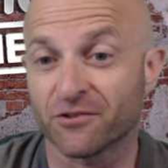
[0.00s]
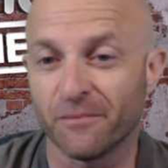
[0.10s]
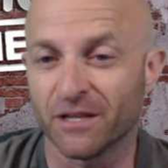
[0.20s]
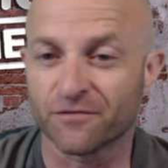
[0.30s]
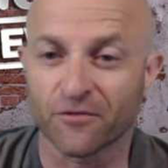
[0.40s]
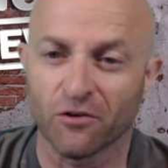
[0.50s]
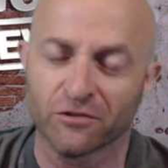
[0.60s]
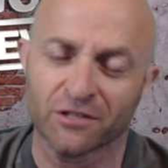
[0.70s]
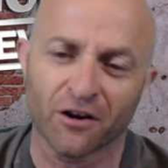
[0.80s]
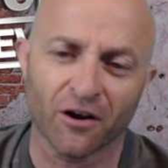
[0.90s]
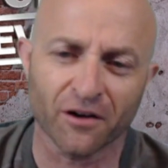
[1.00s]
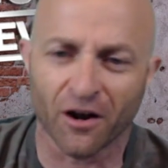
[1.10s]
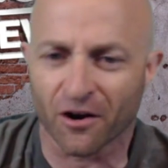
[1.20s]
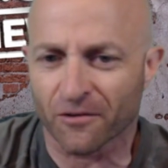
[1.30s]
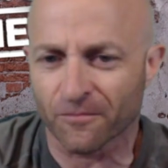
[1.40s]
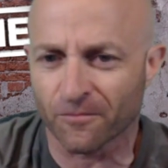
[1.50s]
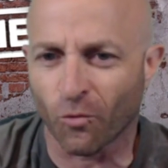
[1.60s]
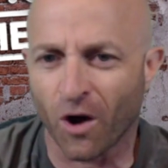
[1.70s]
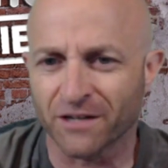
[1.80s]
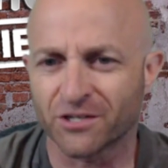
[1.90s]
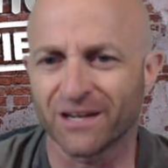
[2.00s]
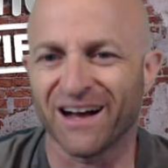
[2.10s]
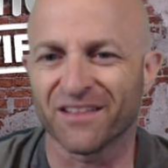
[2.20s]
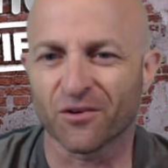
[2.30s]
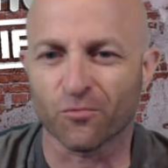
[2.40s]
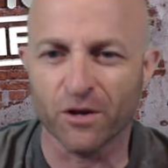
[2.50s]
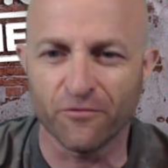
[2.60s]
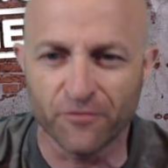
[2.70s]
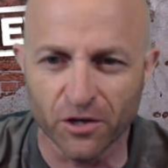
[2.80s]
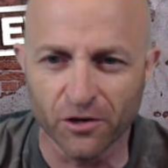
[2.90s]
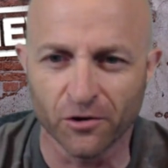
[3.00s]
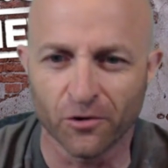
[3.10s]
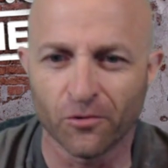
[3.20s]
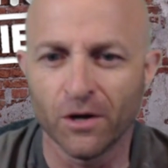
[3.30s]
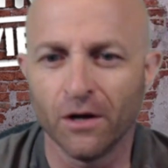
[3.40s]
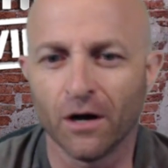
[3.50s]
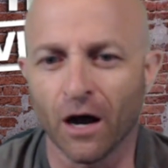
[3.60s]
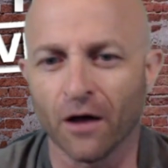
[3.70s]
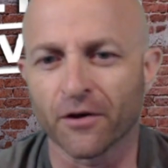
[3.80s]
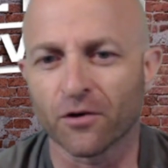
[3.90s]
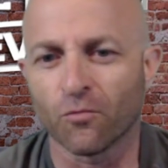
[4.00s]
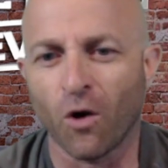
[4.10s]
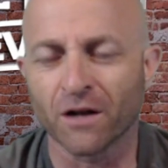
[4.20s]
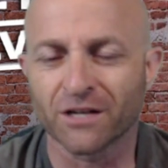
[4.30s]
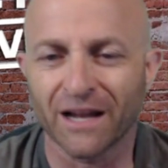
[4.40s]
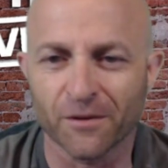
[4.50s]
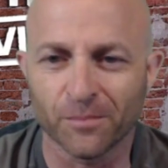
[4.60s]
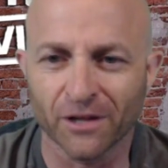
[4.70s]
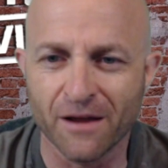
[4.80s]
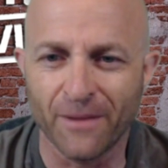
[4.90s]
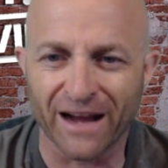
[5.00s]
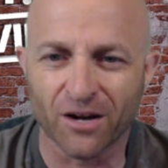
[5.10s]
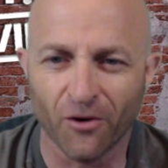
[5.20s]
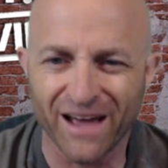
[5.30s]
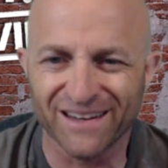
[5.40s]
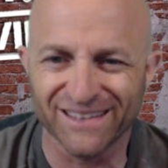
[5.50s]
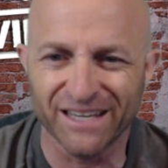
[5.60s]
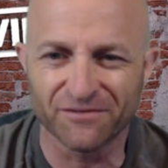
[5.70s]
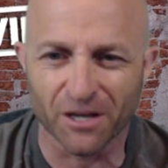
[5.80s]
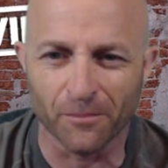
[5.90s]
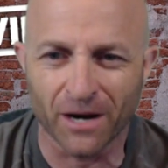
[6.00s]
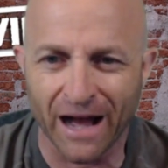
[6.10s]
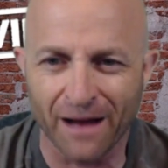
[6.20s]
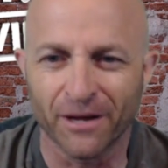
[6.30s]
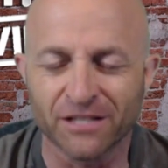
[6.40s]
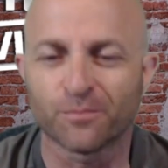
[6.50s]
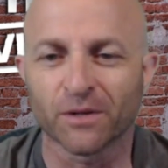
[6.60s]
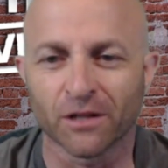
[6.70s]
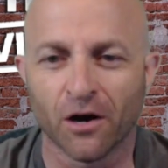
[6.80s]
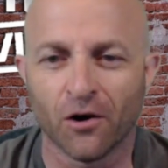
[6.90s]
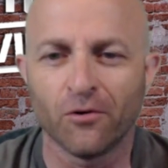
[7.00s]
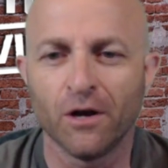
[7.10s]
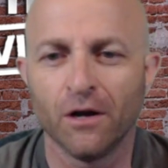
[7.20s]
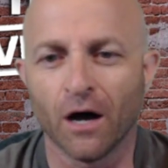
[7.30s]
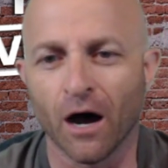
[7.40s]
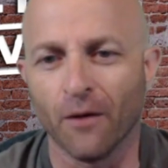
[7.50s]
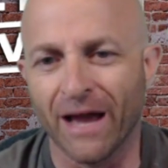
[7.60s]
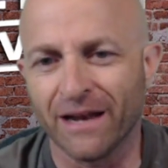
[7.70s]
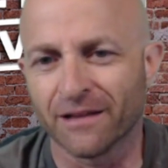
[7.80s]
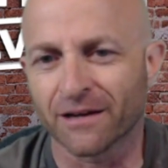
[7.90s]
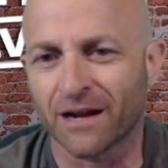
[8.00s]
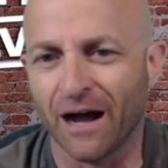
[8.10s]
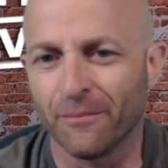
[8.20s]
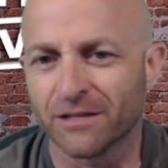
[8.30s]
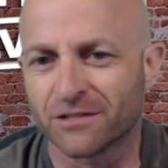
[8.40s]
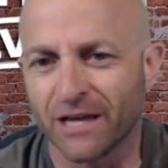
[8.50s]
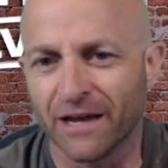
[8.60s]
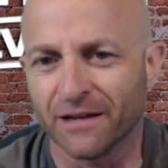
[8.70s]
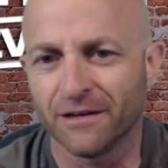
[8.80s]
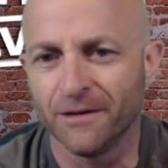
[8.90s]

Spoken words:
streaming this, for those that are watching on the review, they're watching on the playback, go ahead and leave some comments below. Any of the comments that